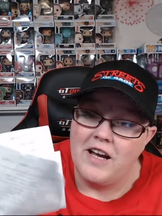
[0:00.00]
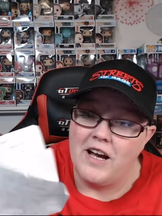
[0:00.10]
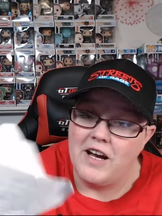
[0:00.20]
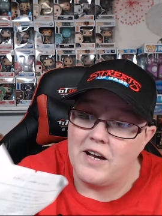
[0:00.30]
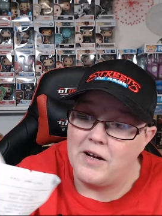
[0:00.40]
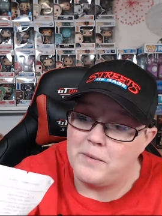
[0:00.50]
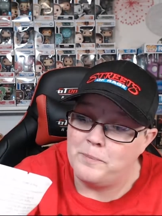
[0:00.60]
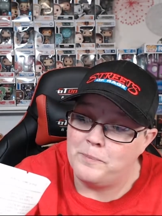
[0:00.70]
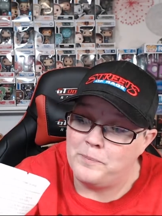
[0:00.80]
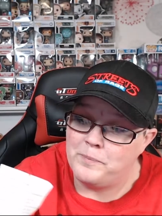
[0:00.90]

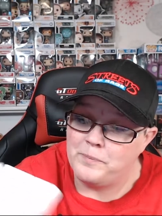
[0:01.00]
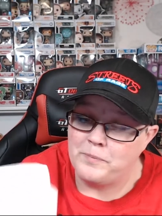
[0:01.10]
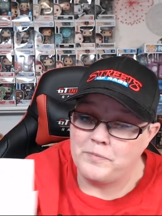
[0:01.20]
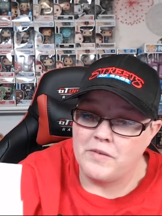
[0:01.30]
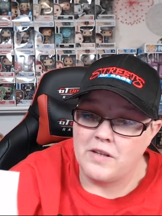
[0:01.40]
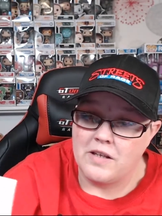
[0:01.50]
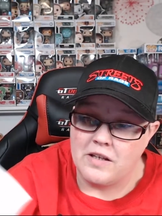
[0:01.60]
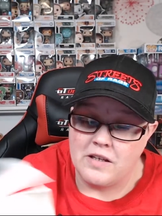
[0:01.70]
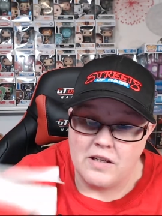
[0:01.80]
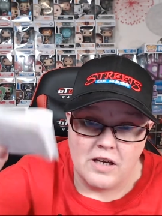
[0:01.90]
um,
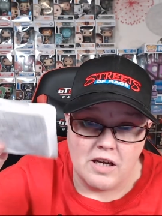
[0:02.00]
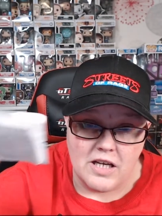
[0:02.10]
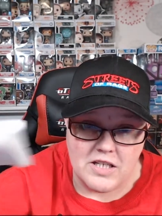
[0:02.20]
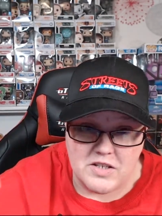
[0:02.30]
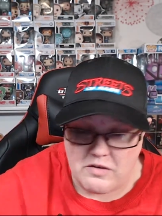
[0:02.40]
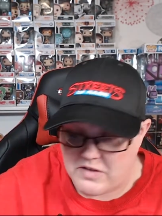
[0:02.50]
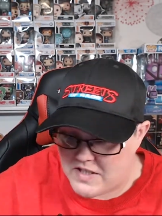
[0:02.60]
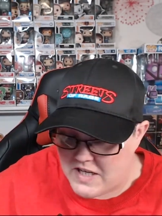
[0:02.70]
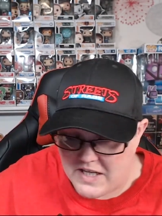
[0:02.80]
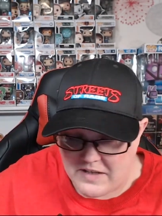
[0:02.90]
a, a,
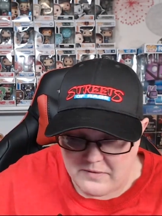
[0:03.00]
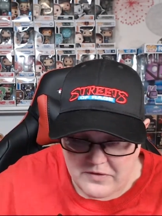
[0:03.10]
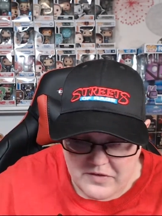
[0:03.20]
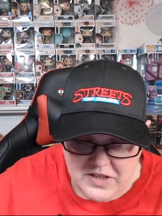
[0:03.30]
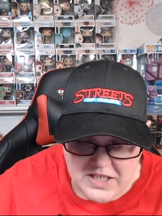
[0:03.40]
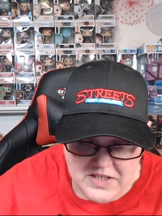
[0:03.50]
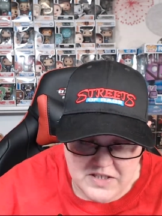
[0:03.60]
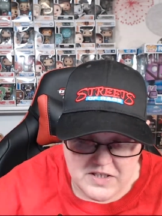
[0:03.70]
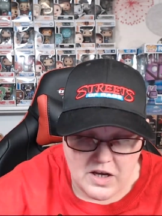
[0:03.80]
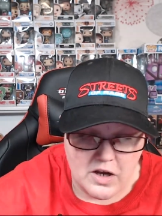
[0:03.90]
receipt for
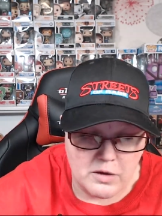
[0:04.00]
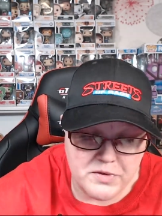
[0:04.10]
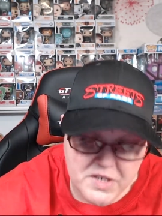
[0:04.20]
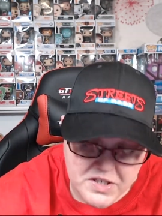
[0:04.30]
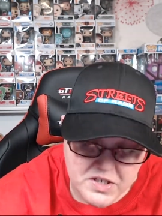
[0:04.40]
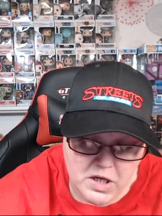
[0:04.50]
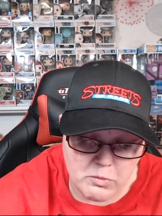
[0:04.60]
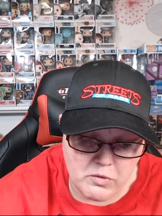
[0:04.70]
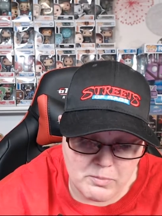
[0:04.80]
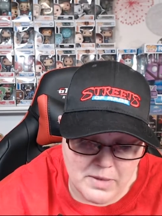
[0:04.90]
this. Um, doesn't
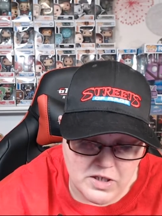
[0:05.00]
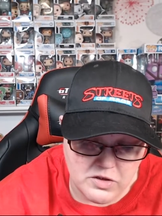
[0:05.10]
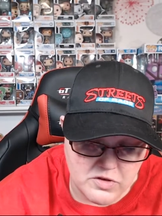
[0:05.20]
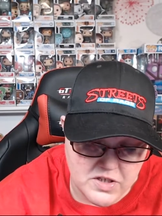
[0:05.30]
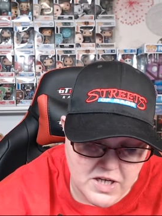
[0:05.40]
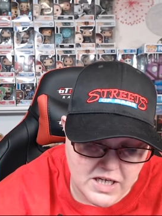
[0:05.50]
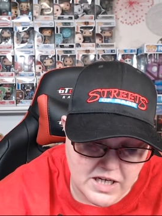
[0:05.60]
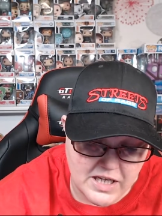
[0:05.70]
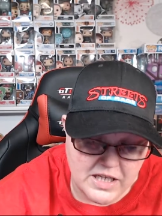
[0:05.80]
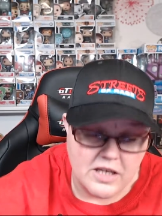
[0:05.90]
come with manual,
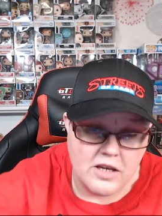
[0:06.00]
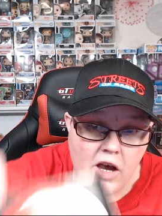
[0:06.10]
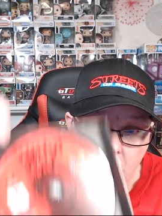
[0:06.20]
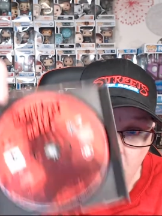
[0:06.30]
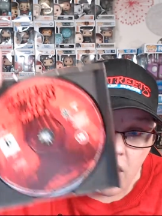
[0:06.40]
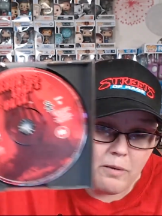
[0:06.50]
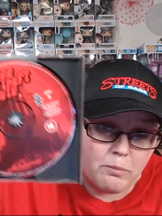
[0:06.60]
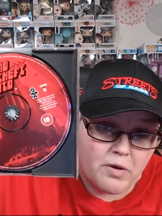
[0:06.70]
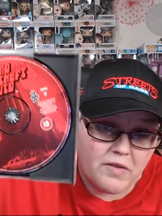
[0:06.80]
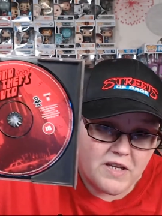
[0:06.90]
sadly, um,
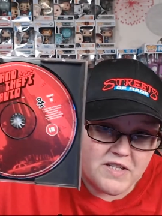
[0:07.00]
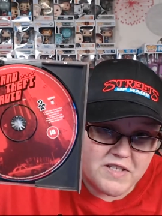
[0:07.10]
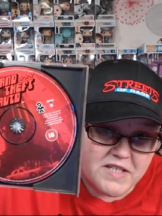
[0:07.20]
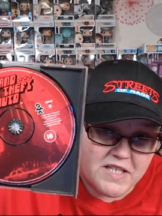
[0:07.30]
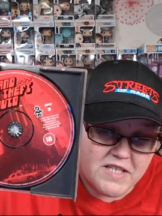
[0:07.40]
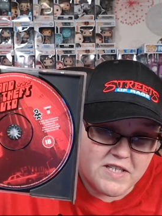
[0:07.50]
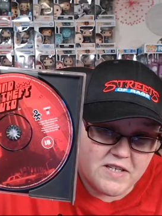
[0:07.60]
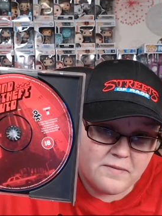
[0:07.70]
but there's the disc.